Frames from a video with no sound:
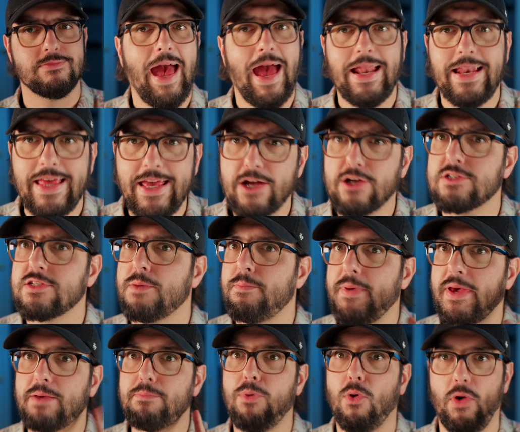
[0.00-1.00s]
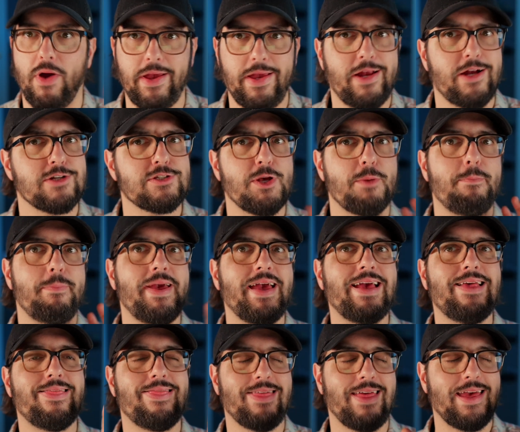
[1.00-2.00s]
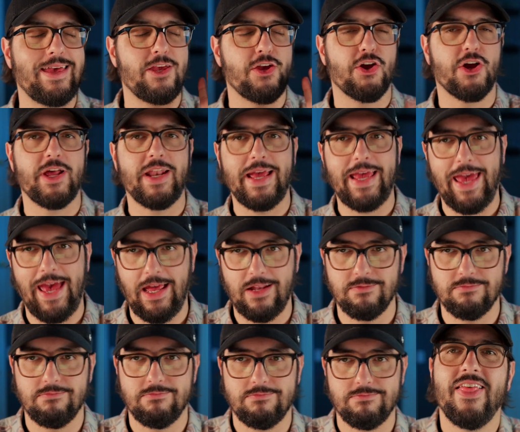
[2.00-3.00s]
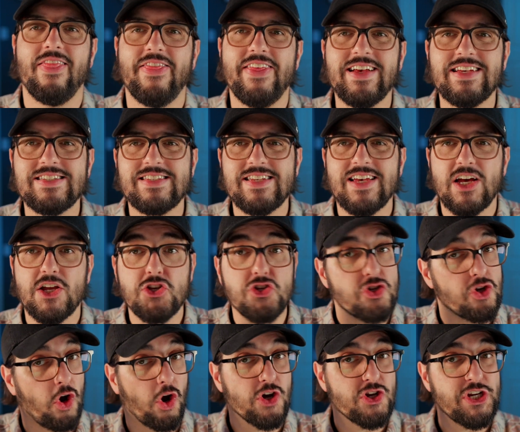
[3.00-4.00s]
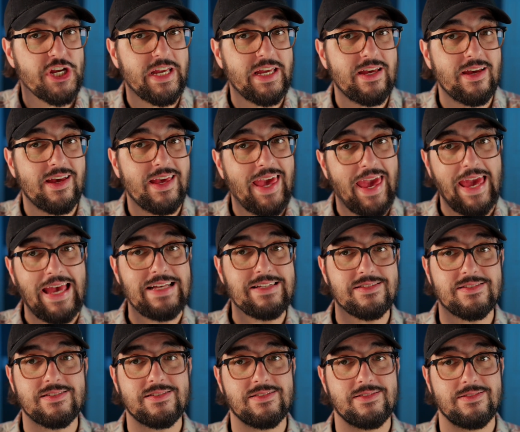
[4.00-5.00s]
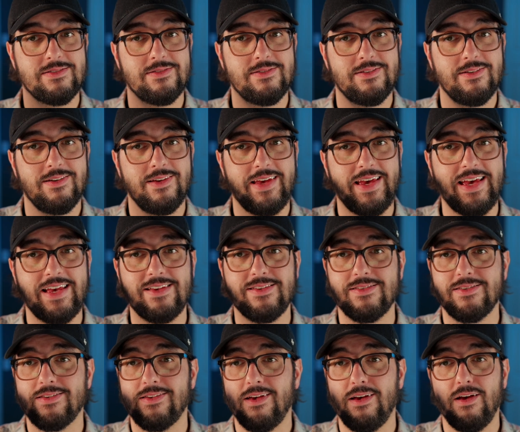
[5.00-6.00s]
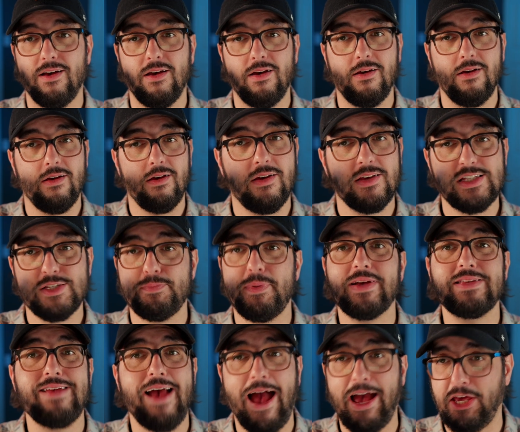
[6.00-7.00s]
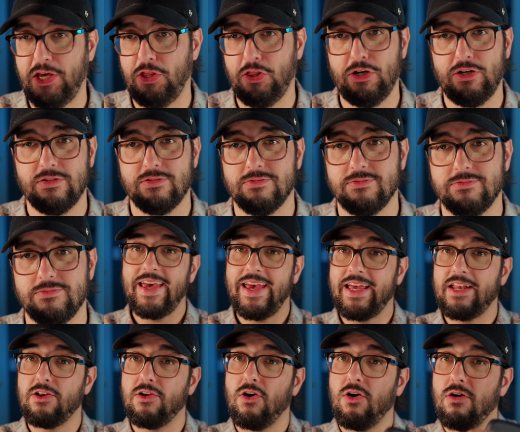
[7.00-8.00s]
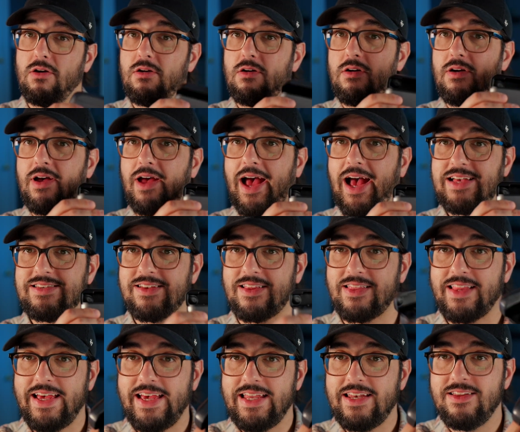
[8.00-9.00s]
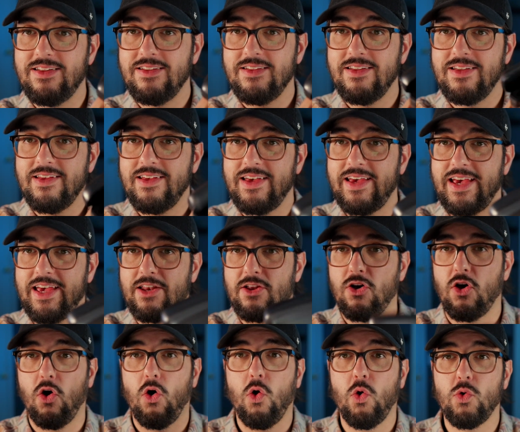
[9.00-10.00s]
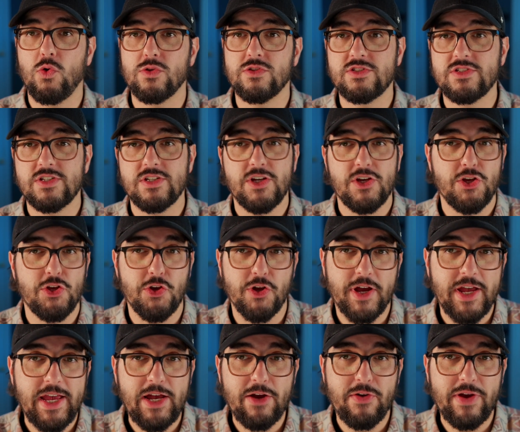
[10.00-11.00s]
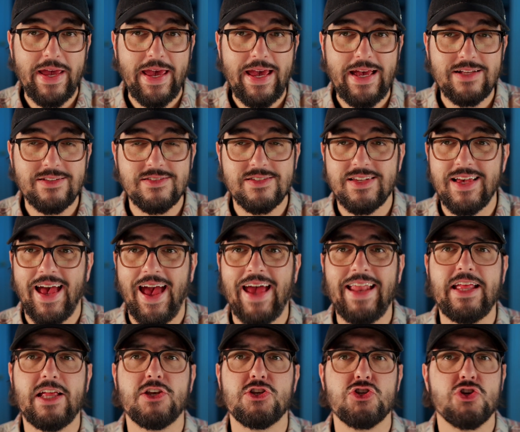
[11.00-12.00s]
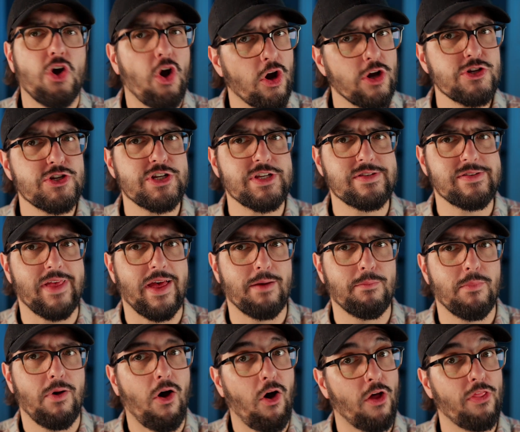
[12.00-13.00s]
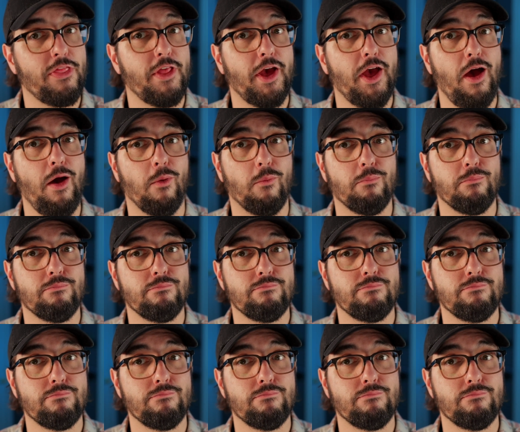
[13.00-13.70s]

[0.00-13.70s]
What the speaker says: And here's a big boy. Here's a big thing you're gonna get. This charging case is spectacular. It has a lid, it holds your hearing aids, and it charges them on the go.